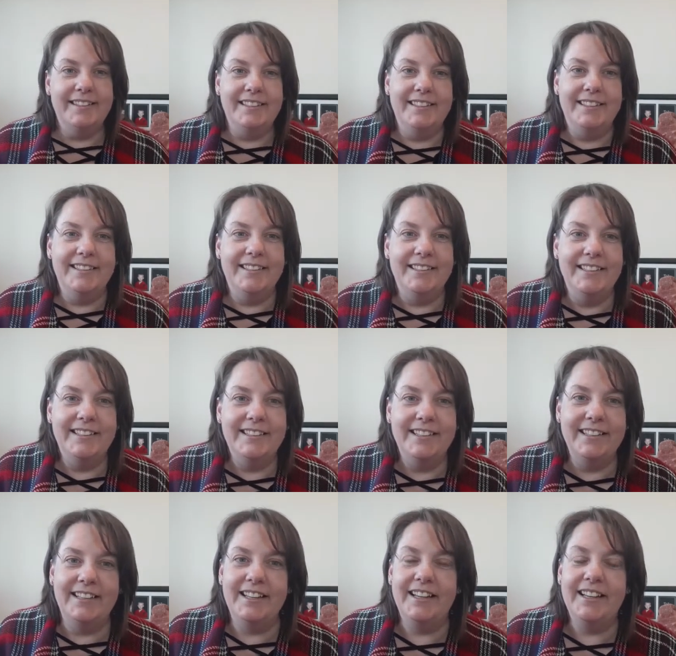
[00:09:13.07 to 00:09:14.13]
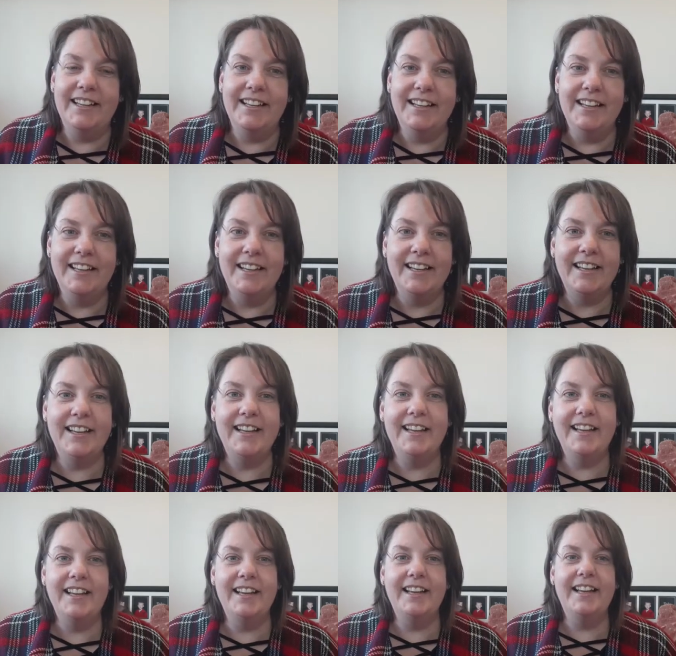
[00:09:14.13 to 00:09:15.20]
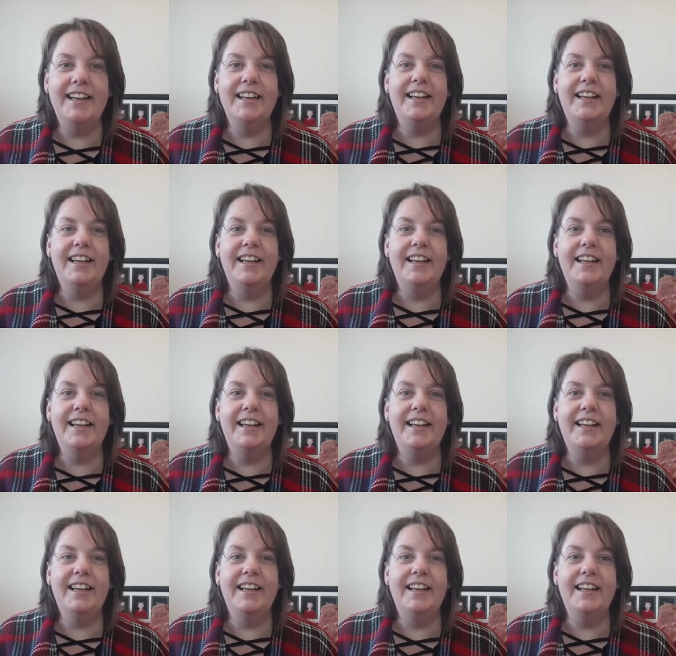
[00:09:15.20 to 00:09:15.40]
(no one is talking)